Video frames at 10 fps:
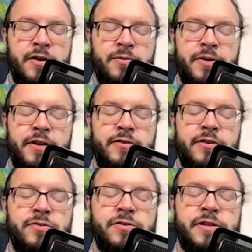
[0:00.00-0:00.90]
Whenever
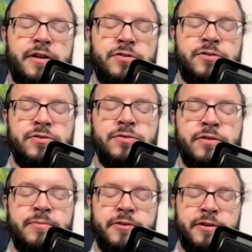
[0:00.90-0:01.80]
you set out to do
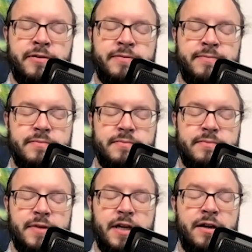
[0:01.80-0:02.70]
something,
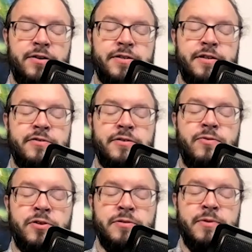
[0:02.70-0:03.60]
allow yourself to be
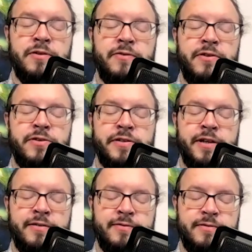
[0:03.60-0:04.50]
vulnerable with
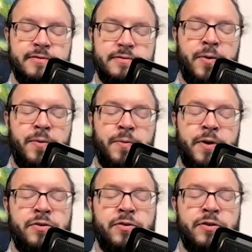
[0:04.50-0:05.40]
yourself.
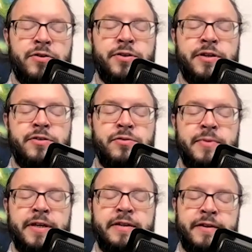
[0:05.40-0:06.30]
When you're going into a
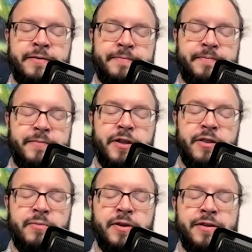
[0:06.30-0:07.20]
meeting
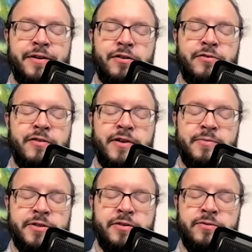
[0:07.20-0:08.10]
and the meeting
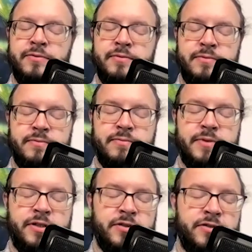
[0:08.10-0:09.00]
overwhelms you
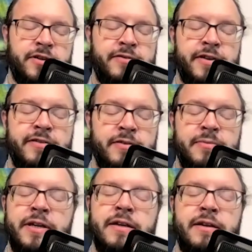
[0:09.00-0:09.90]
because you have never
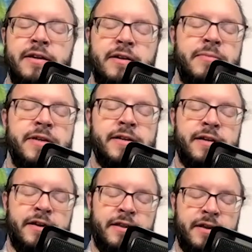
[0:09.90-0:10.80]
been in a meeting
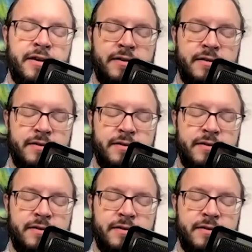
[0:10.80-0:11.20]
like that,